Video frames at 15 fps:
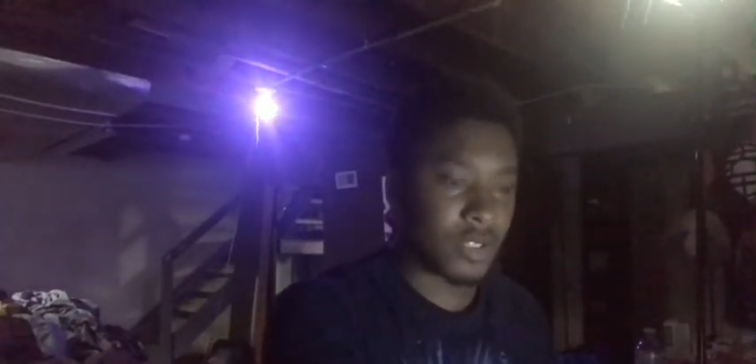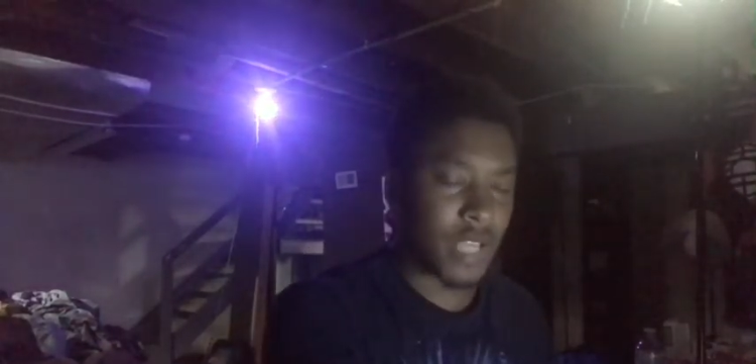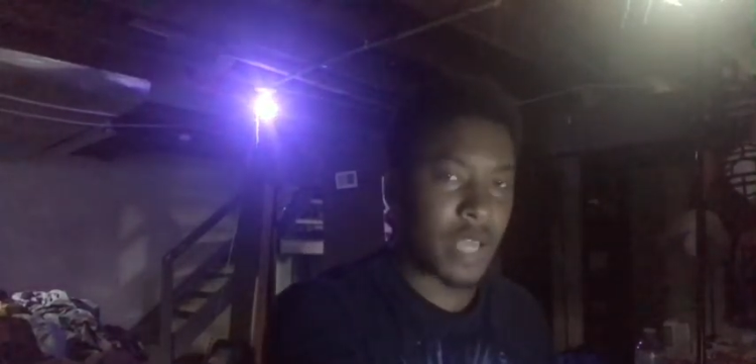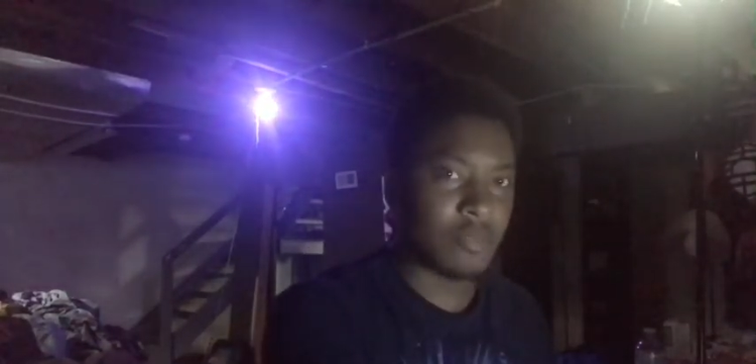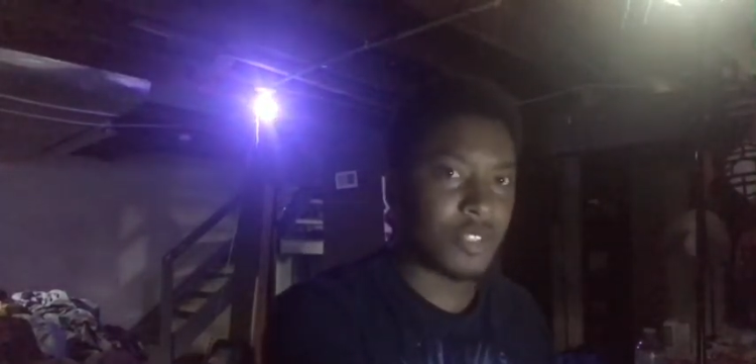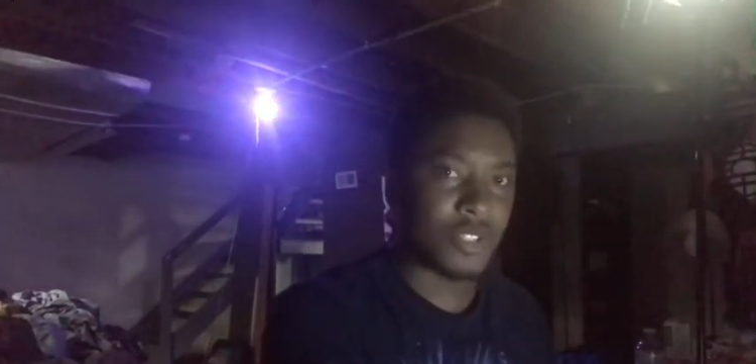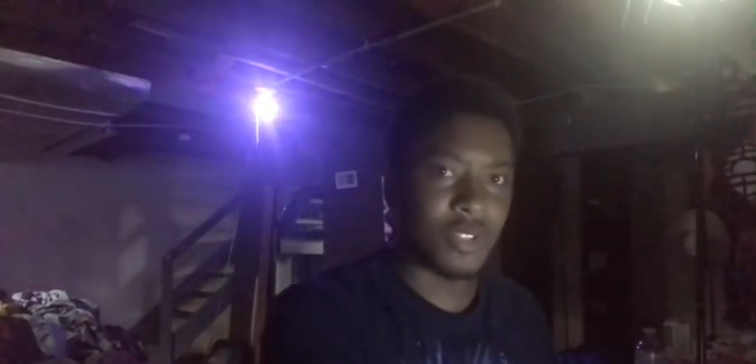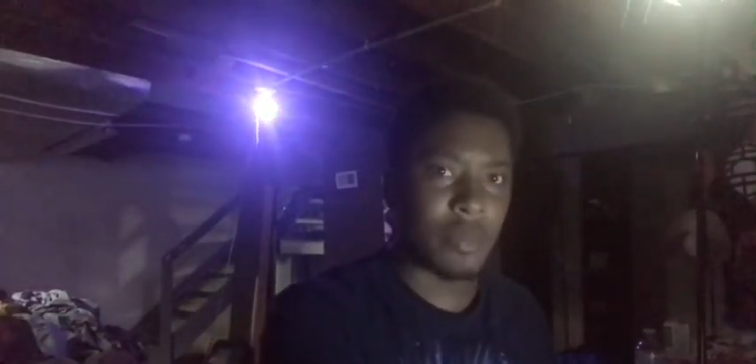
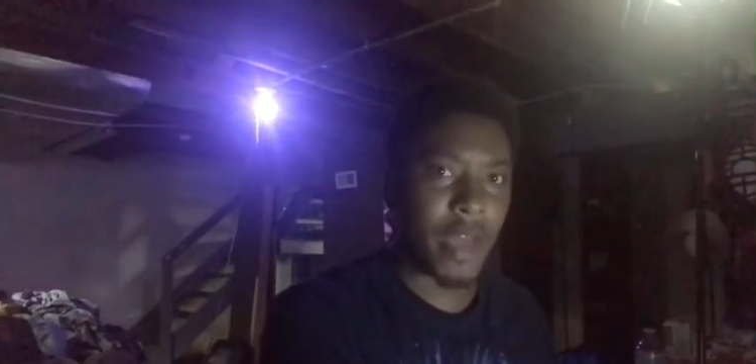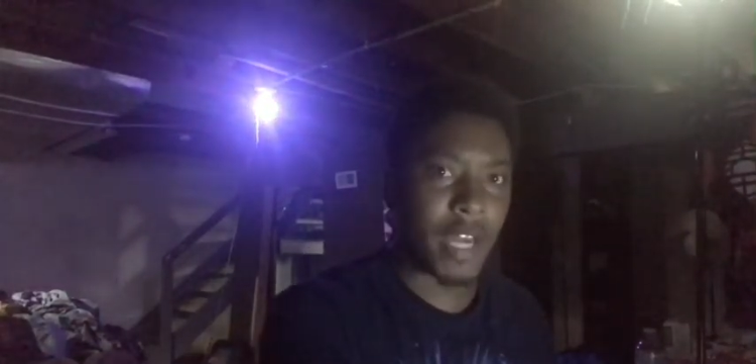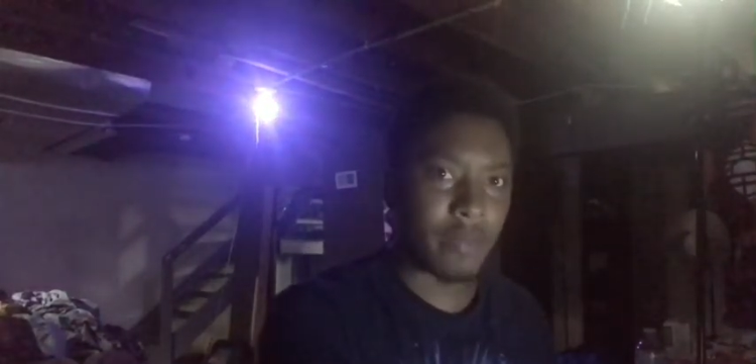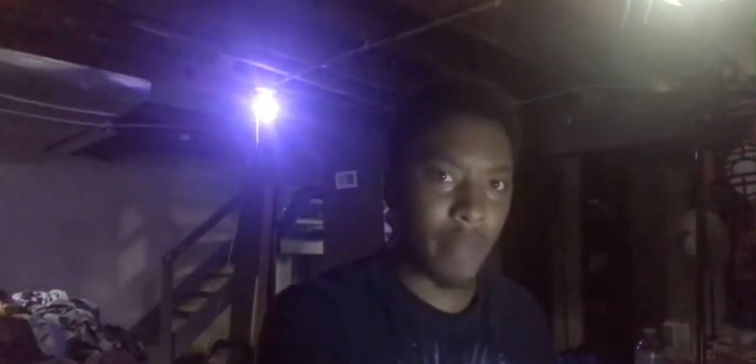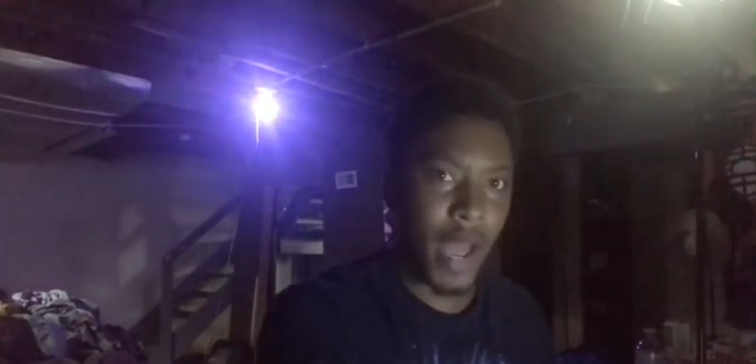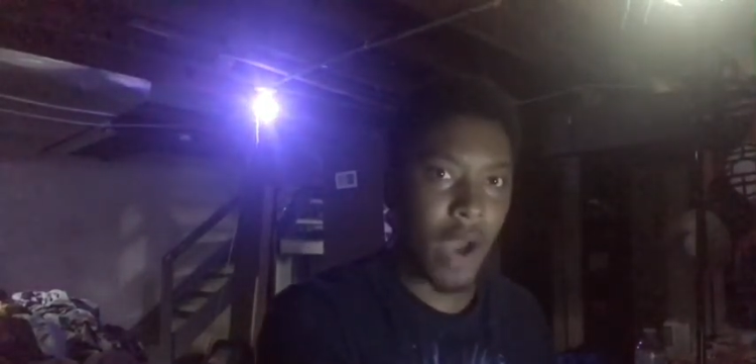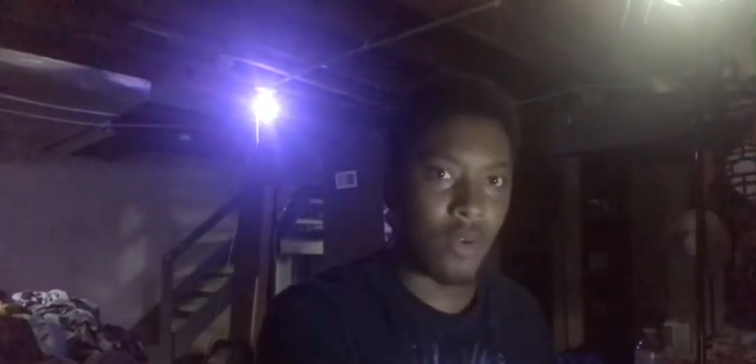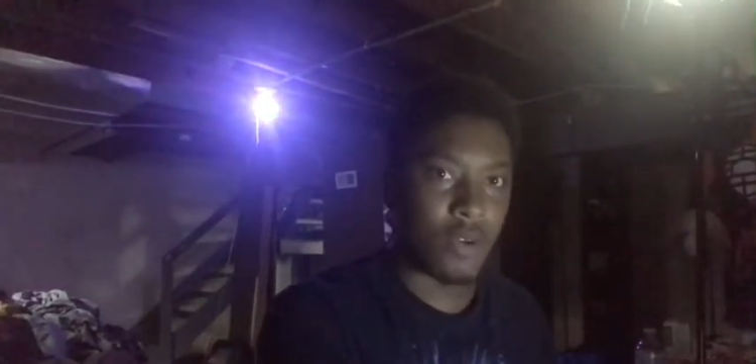same systematic
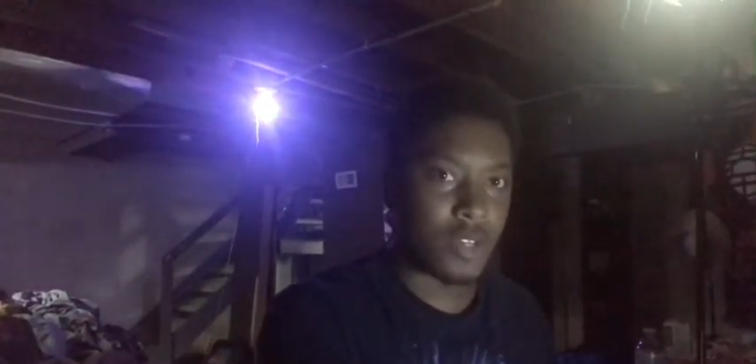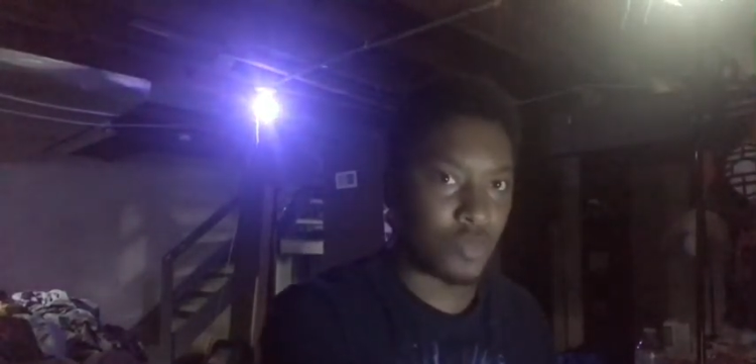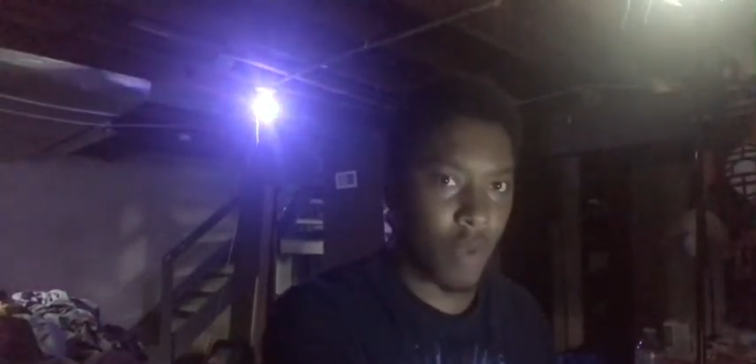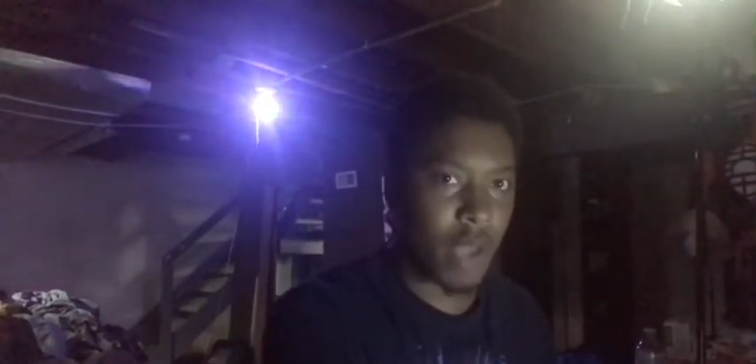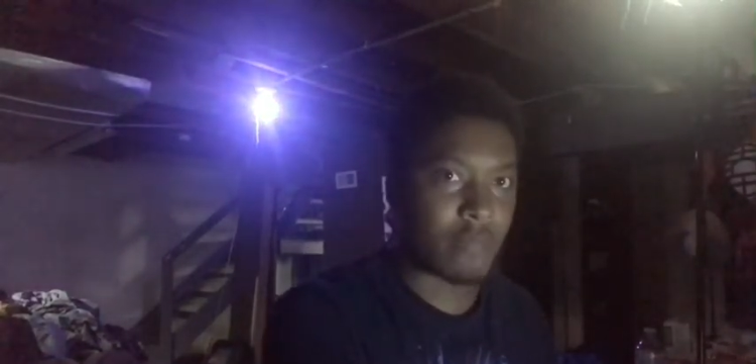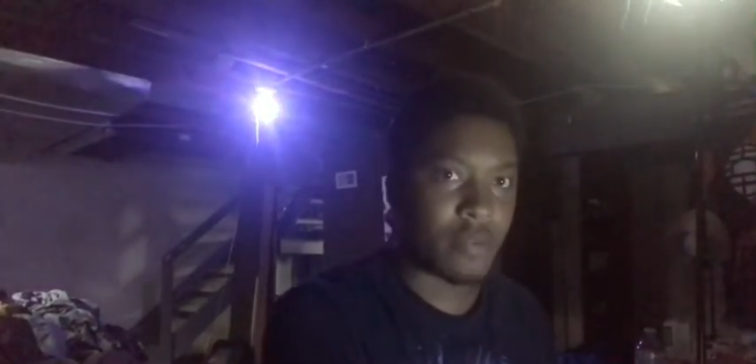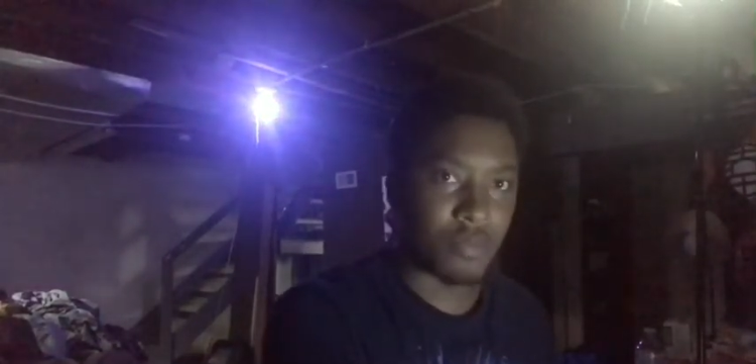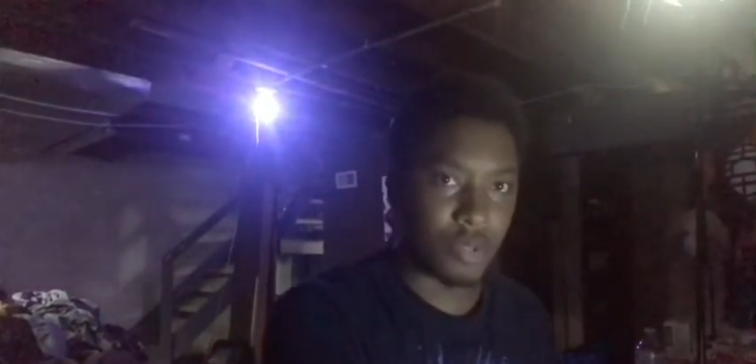power as
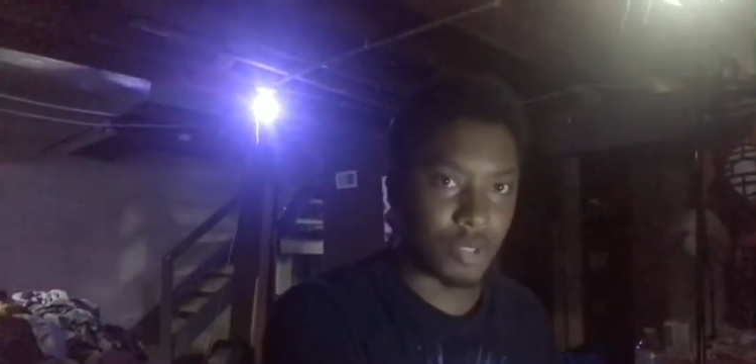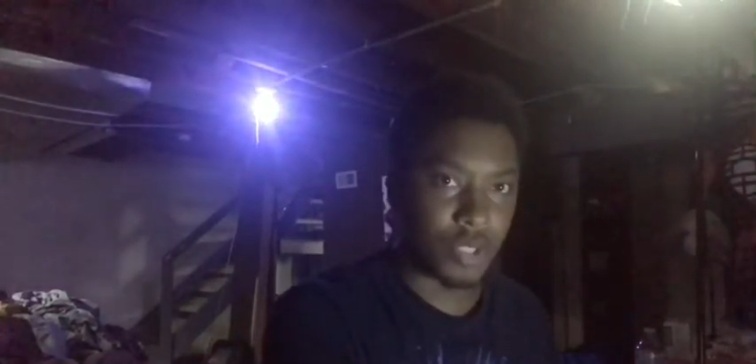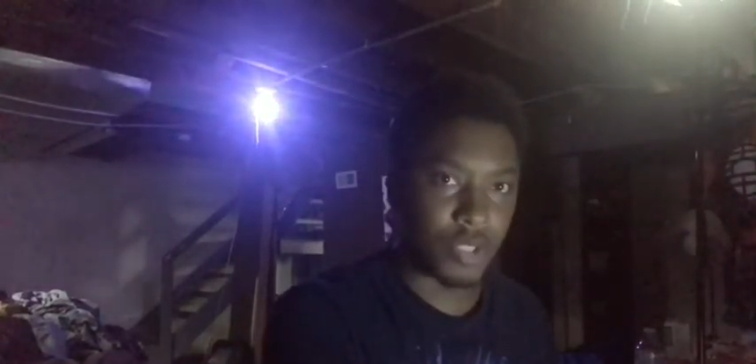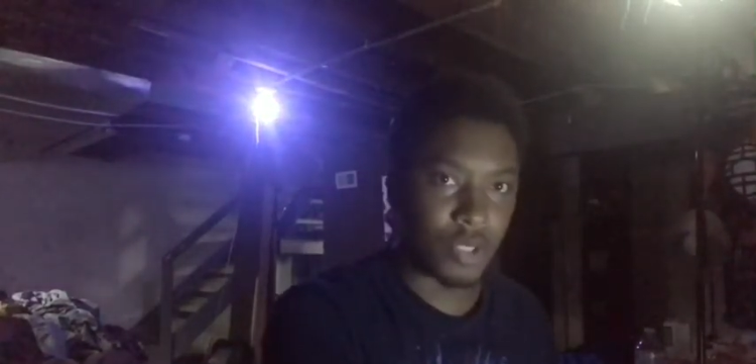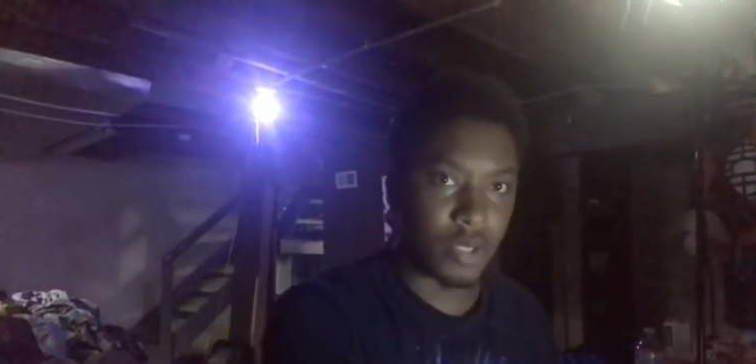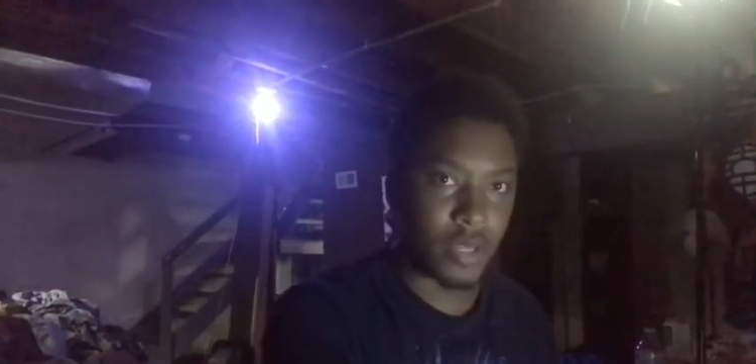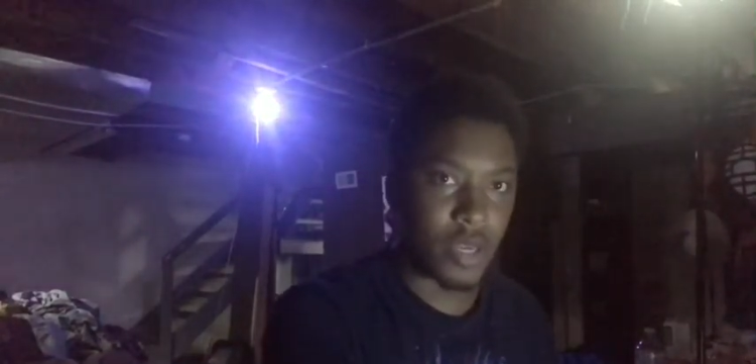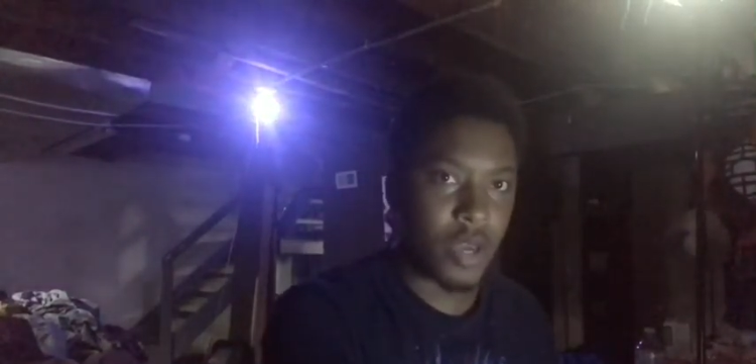white people,
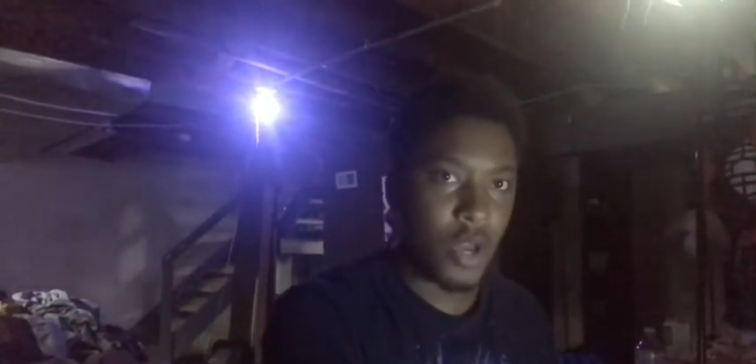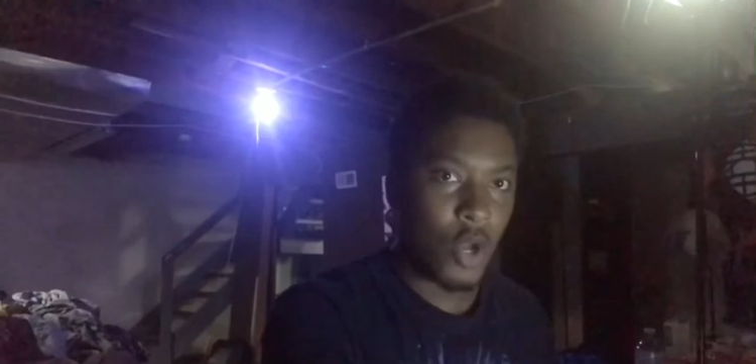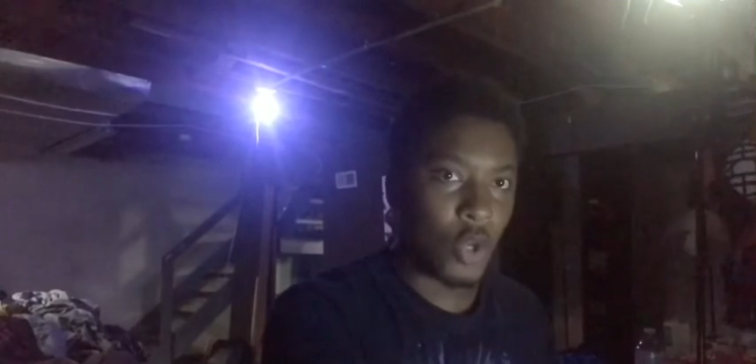essentially,